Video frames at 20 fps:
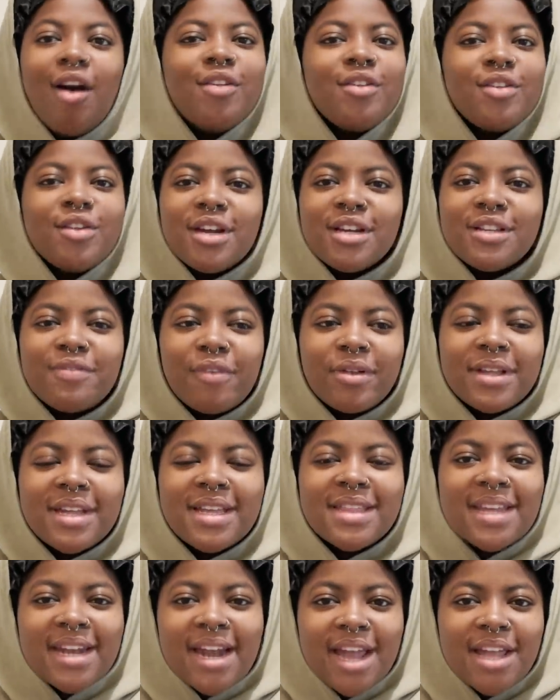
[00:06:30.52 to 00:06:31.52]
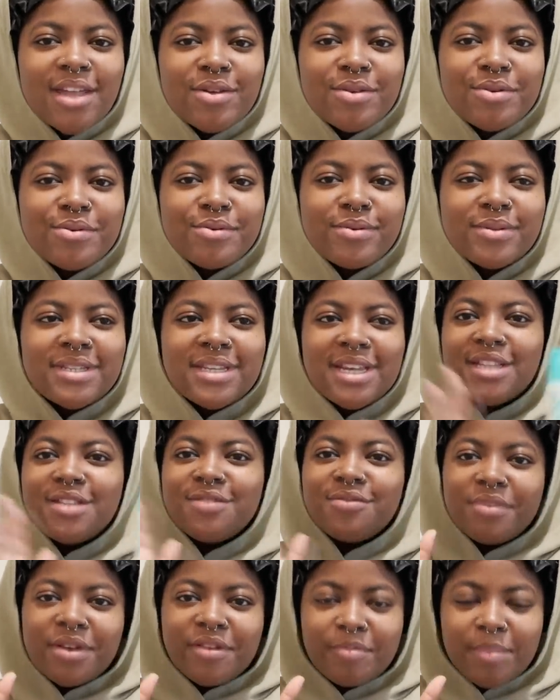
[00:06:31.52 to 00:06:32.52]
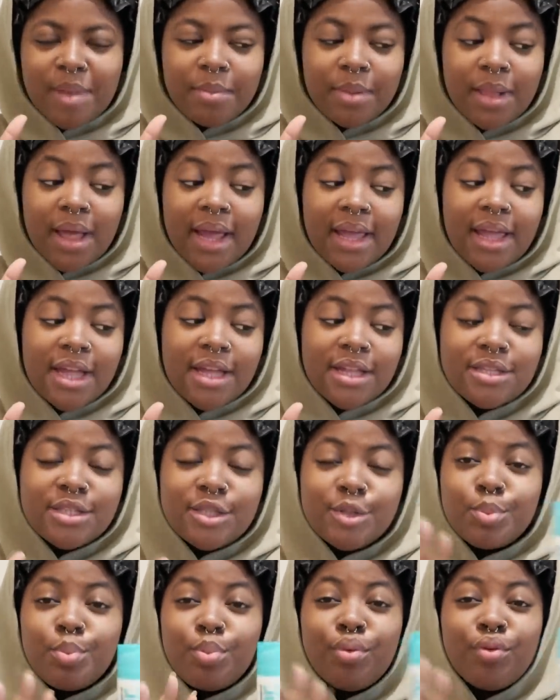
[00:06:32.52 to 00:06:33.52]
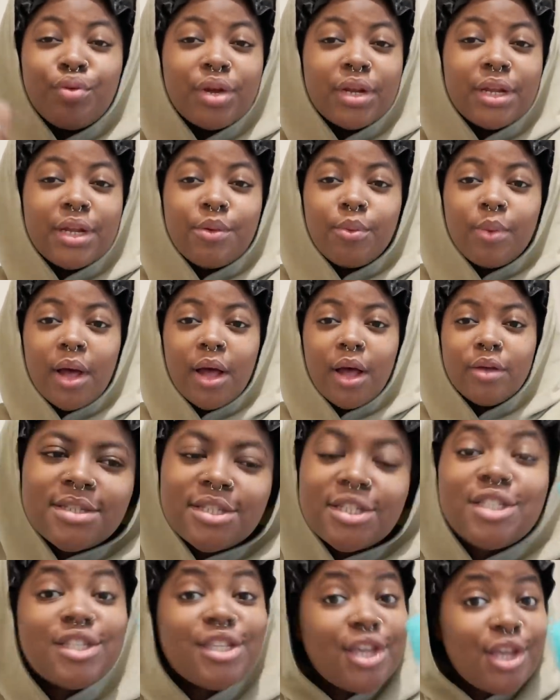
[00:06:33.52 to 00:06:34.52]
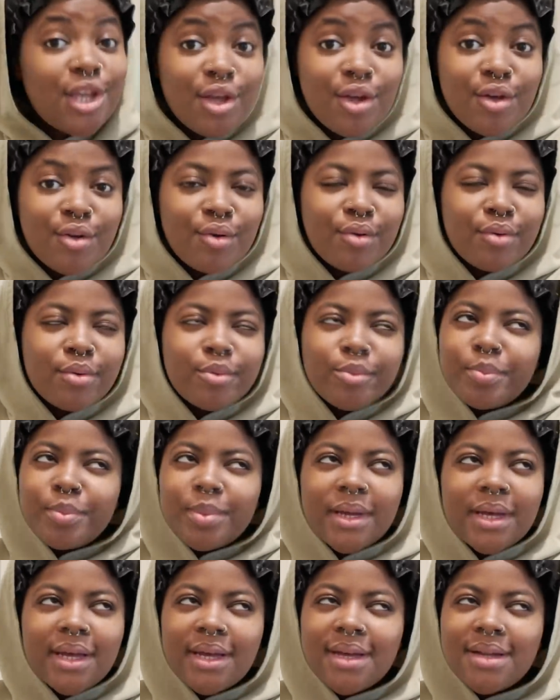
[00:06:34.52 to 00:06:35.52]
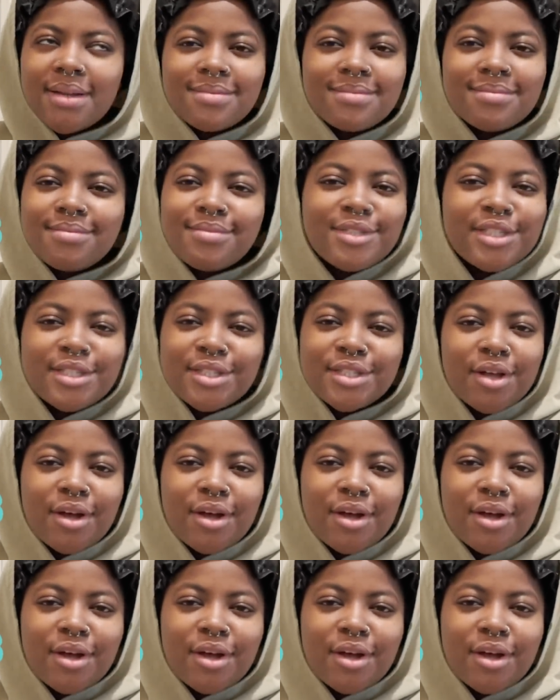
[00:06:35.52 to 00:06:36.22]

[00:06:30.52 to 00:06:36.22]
other exfoliant that I use gets rid of my blackheads pretty well. She's cute, but she's a